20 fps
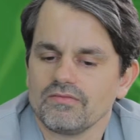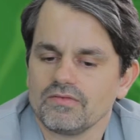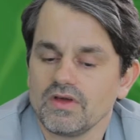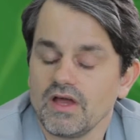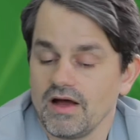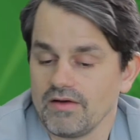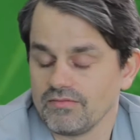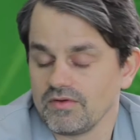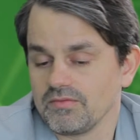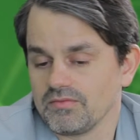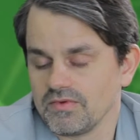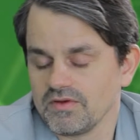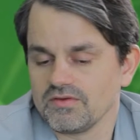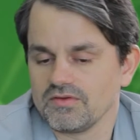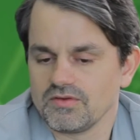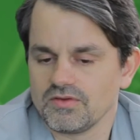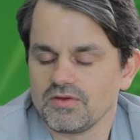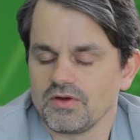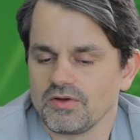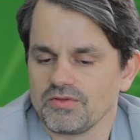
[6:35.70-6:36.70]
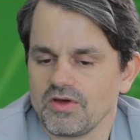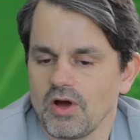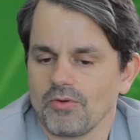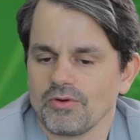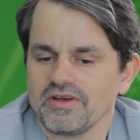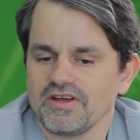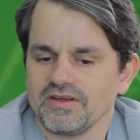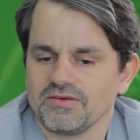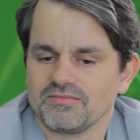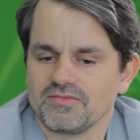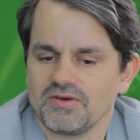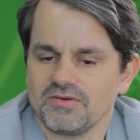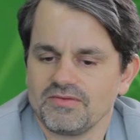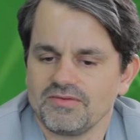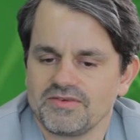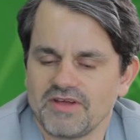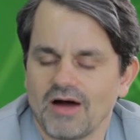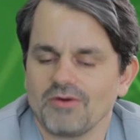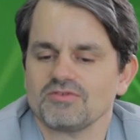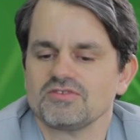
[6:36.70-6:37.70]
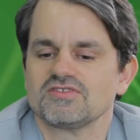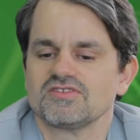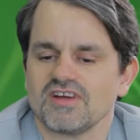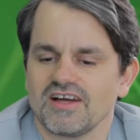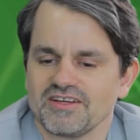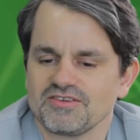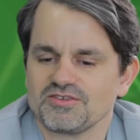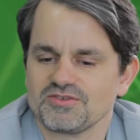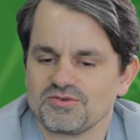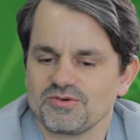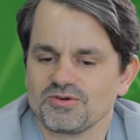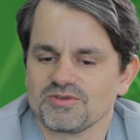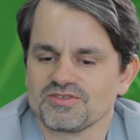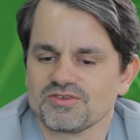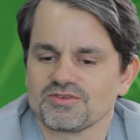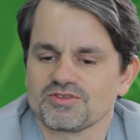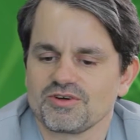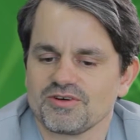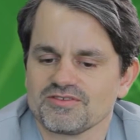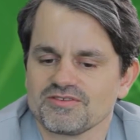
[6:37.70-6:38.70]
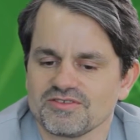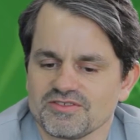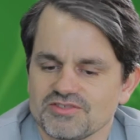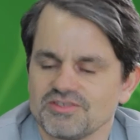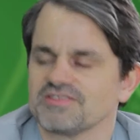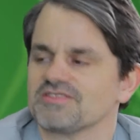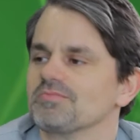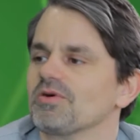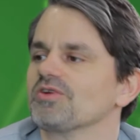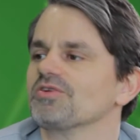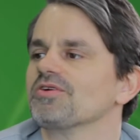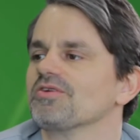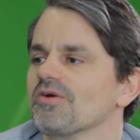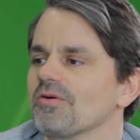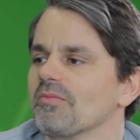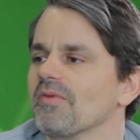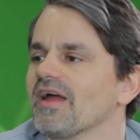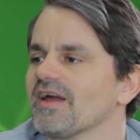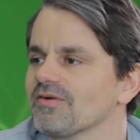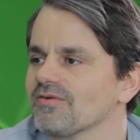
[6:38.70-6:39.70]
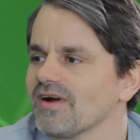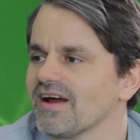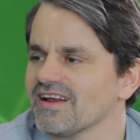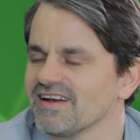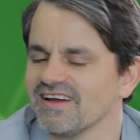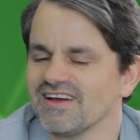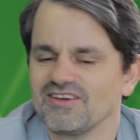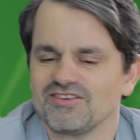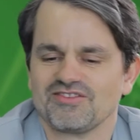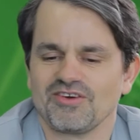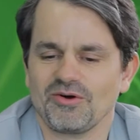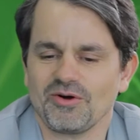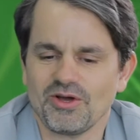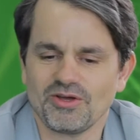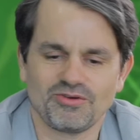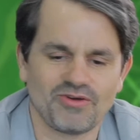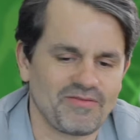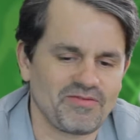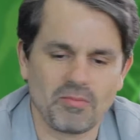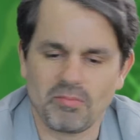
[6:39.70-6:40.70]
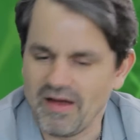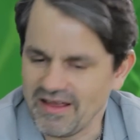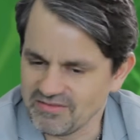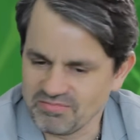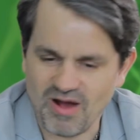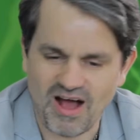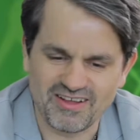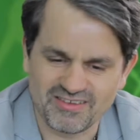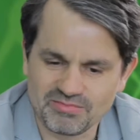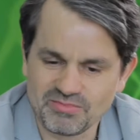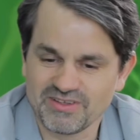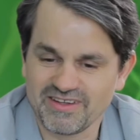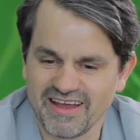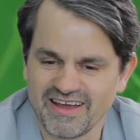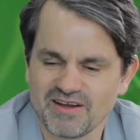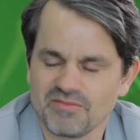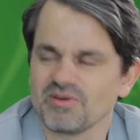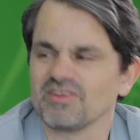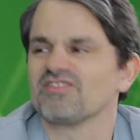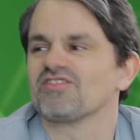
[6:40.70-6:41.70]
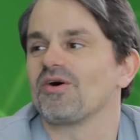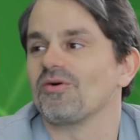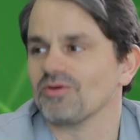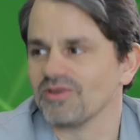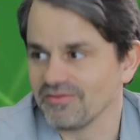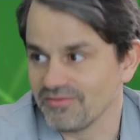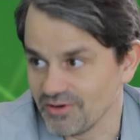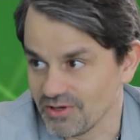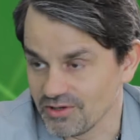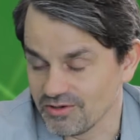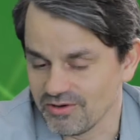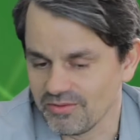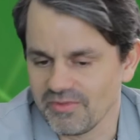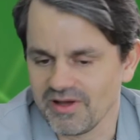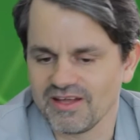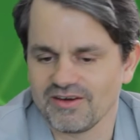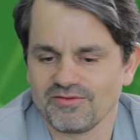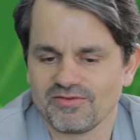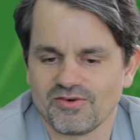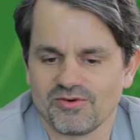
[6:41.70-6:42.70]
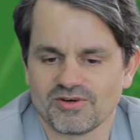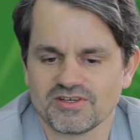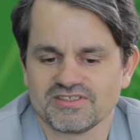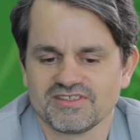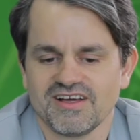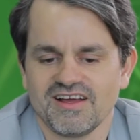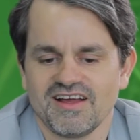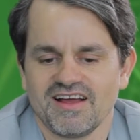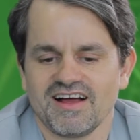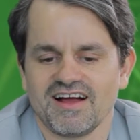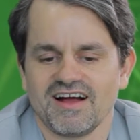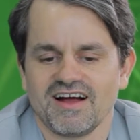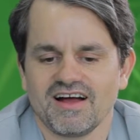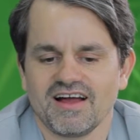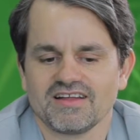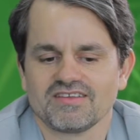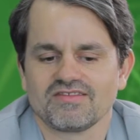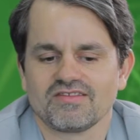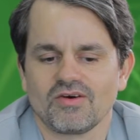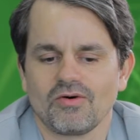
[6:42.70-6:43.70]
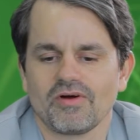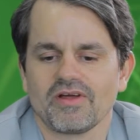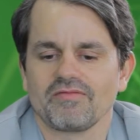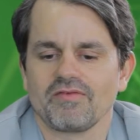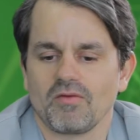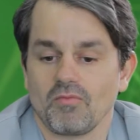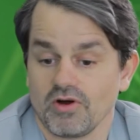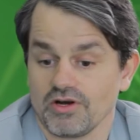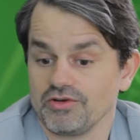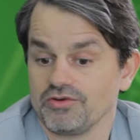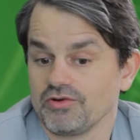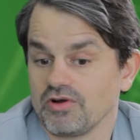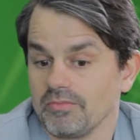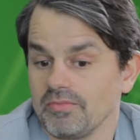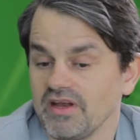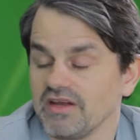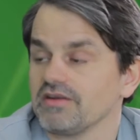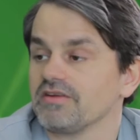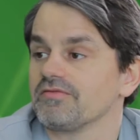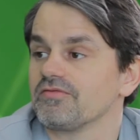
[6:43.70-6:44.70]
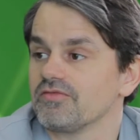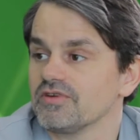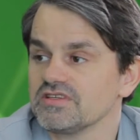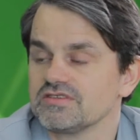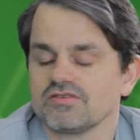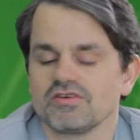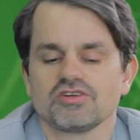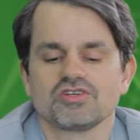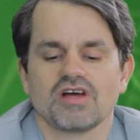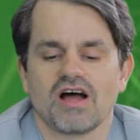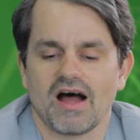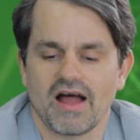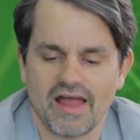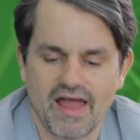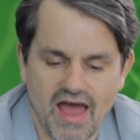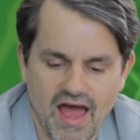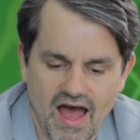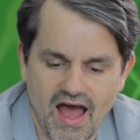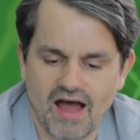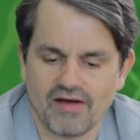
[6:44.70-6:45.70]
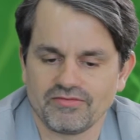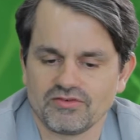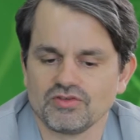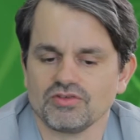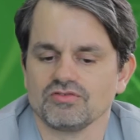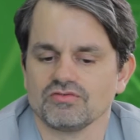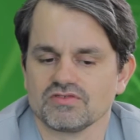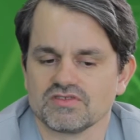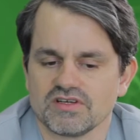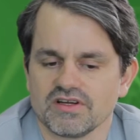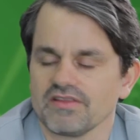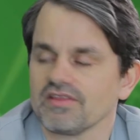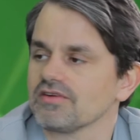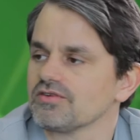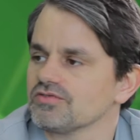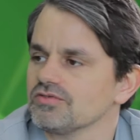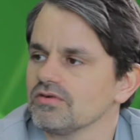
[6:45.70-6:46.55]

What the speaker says: The only downside to Google Search Console is just about your domain, right? So you have the best possible data, but it's only for your domain, of course. And so if I want to do competitive research, I have to use another